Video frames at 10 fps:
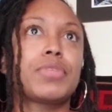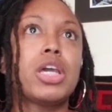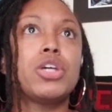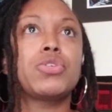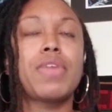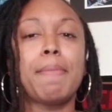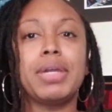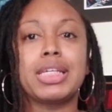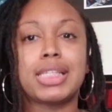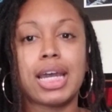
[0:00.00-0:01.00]
So that
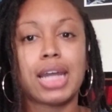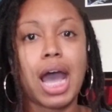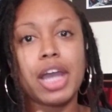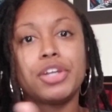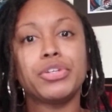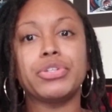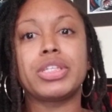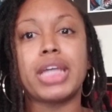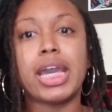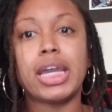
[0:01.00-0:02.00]
being said, I
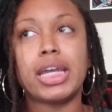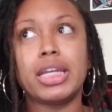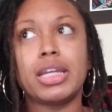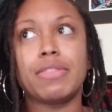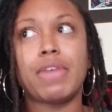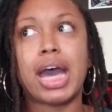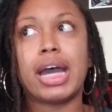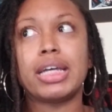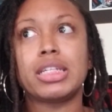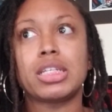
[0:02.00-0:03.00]
understand
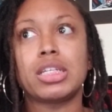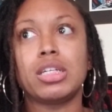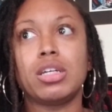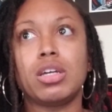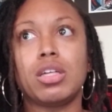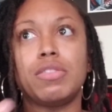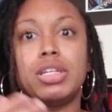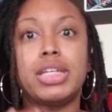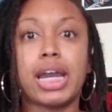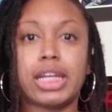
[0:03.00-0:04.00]
that the
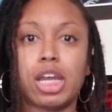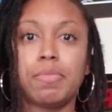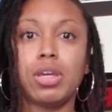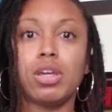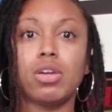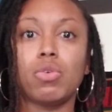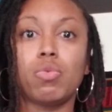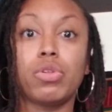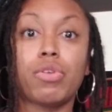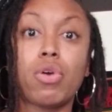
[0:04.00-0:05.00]
dynamic
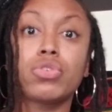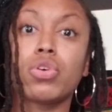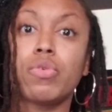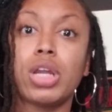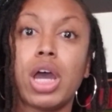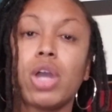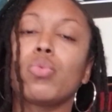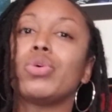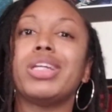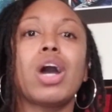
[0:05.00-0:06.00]
with Oso and I
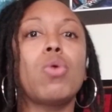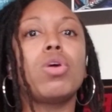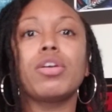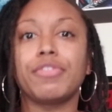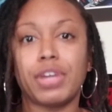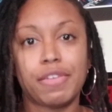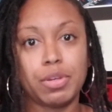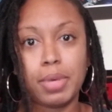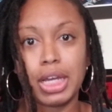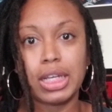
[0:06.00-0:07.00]
would not work for
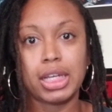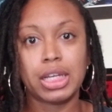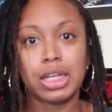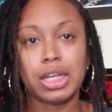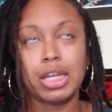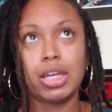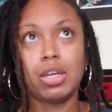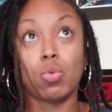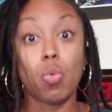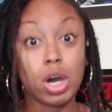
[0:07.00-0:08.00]
everybody.
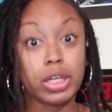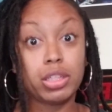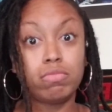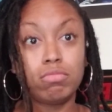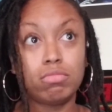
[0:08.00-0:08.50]
One,